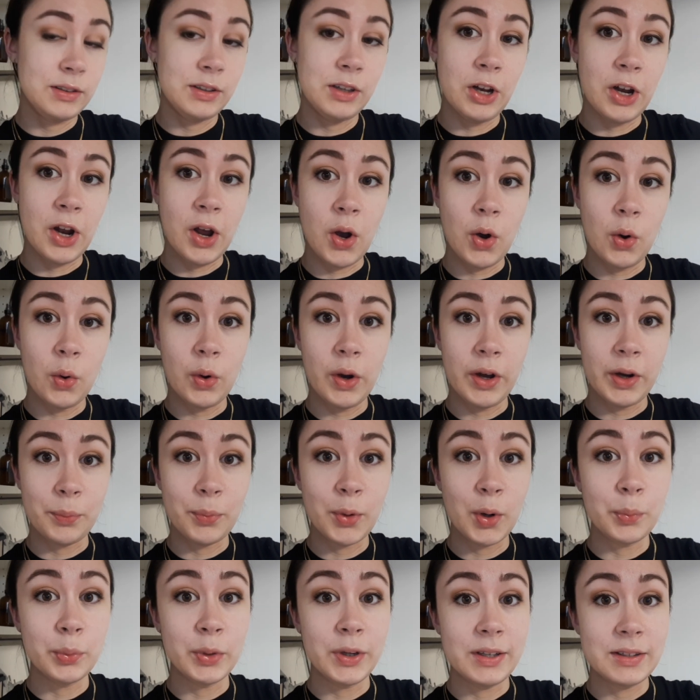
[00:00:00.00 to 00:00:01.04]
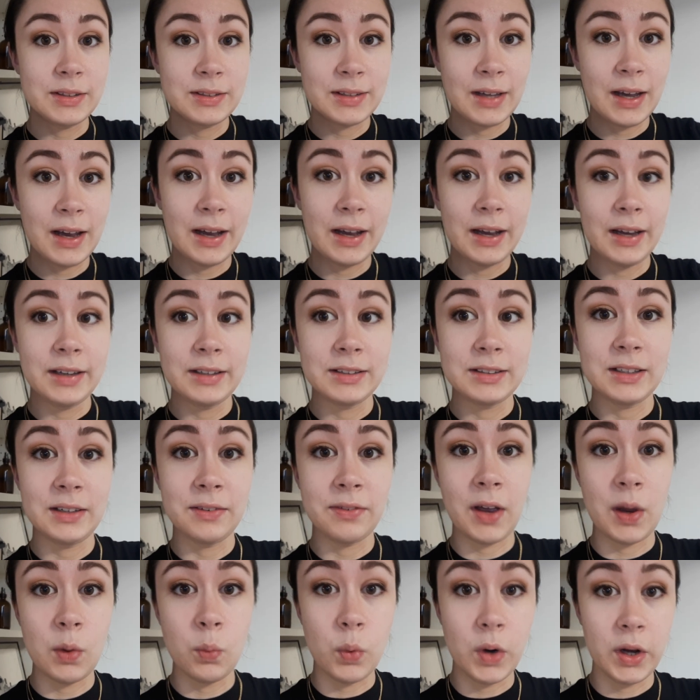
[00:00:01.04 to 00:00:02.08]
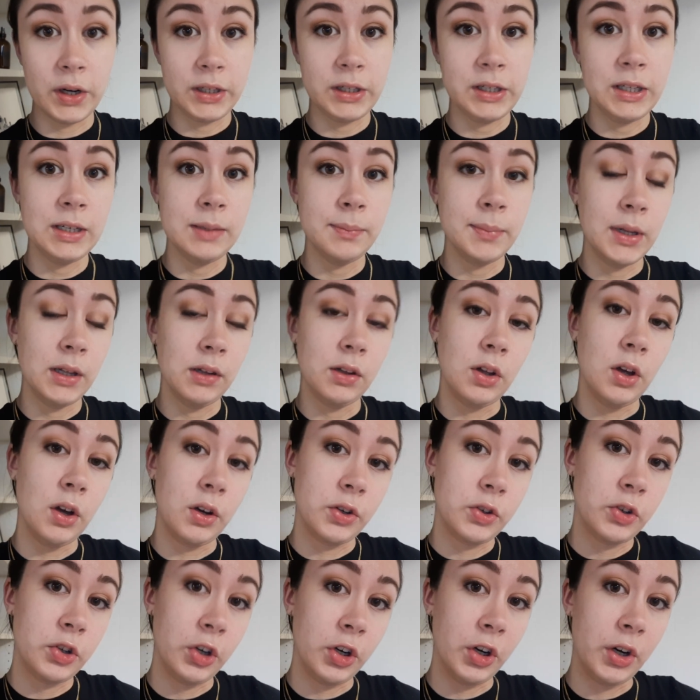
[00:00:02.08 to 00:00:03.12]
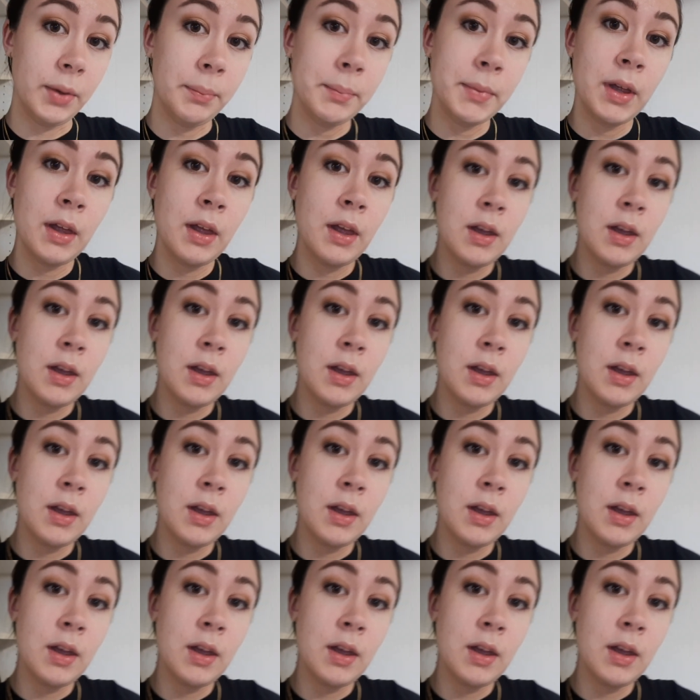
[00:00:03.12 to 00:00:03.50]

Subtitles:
you know, an appropriate size, if I want to keep it long term.